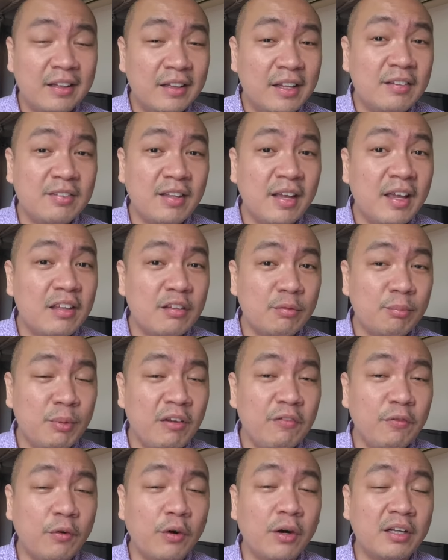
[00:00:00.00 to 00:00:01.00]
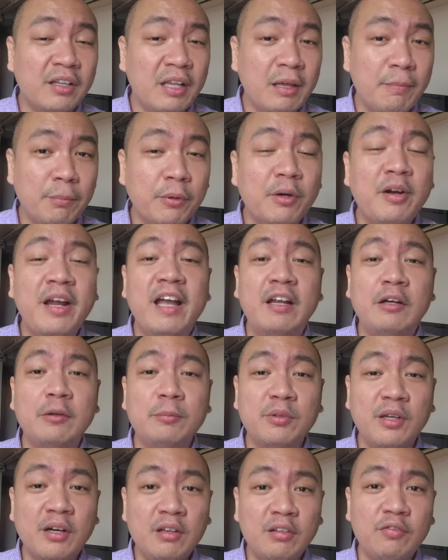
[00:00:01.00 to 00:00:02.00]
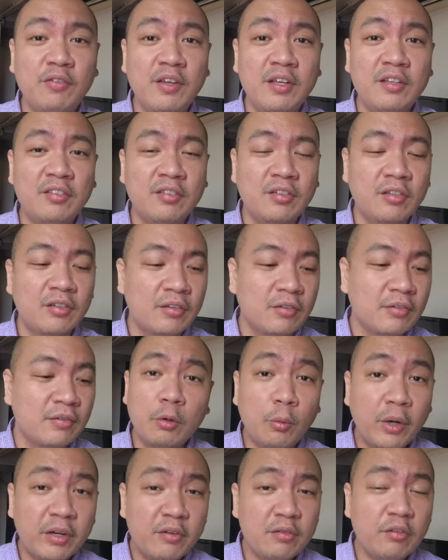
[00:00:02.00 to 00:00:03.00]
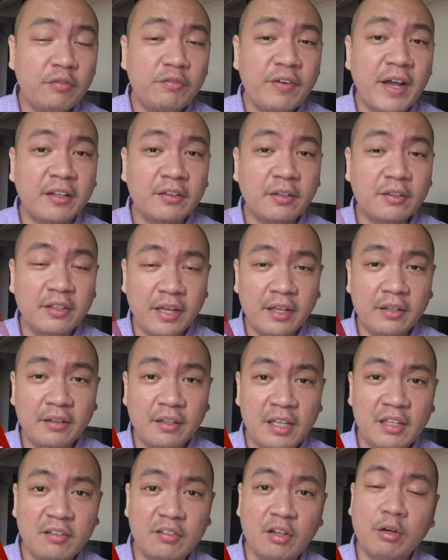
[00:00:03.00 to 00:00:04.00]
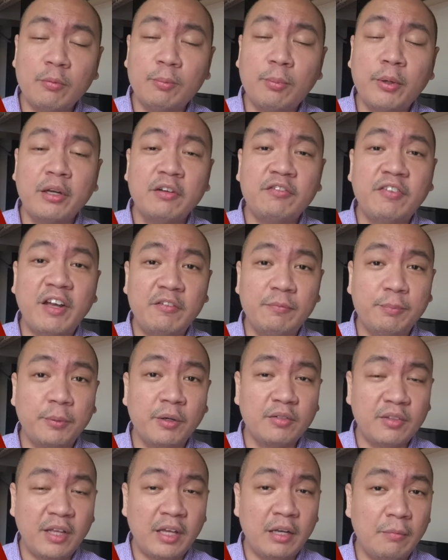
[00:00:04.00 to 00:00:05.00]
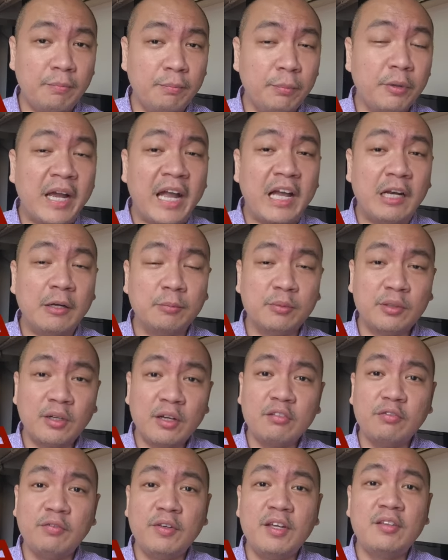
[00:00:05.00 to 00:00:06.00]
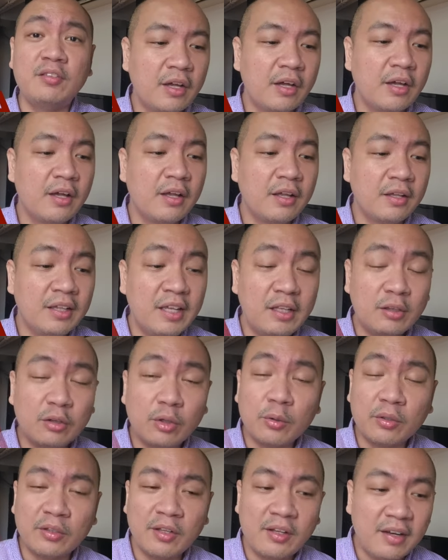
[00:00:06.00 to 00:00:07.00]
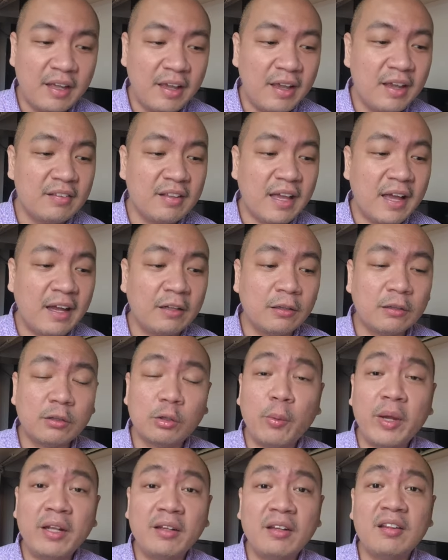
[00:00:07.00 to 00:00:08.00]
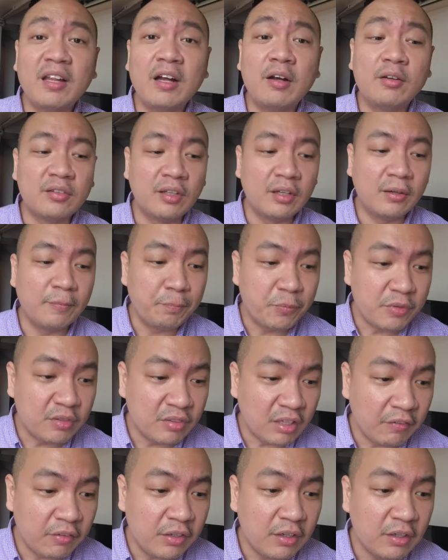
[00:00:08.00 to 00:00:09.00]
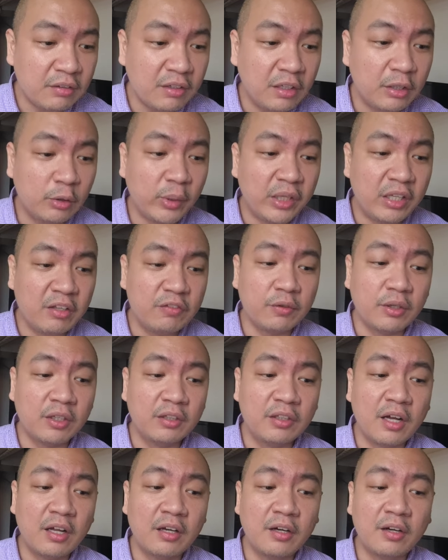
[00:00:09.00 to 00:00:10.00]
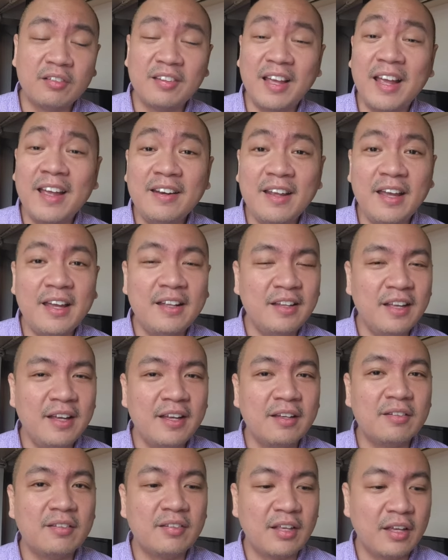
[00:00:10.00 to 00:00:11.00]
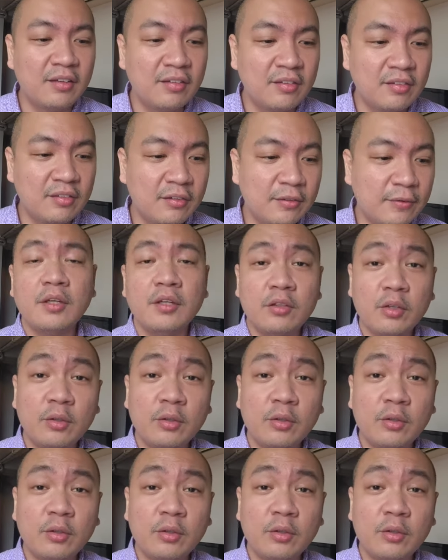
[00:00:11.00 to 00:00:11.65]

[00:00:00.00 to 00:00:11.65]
This is before the per annum trust fees. Once you factored in the 0.5% per annum trust fee, the total is at $20,724.88.